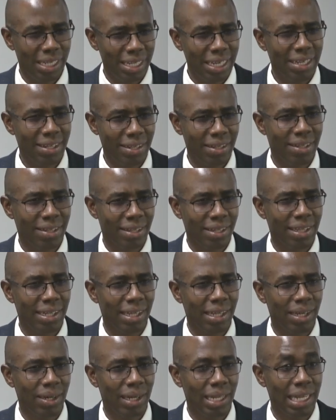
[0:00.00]
just
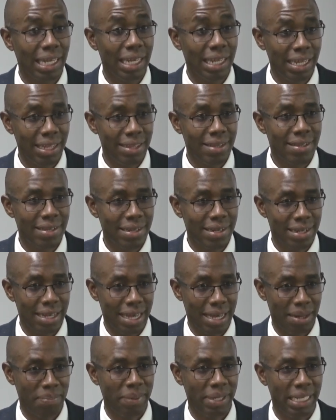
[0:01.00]
lets it
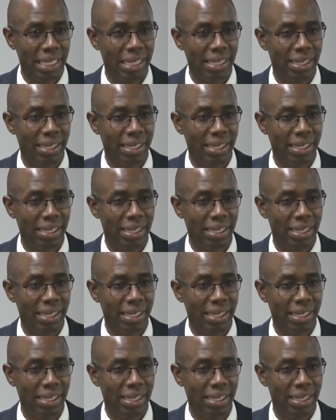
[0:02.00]
happen,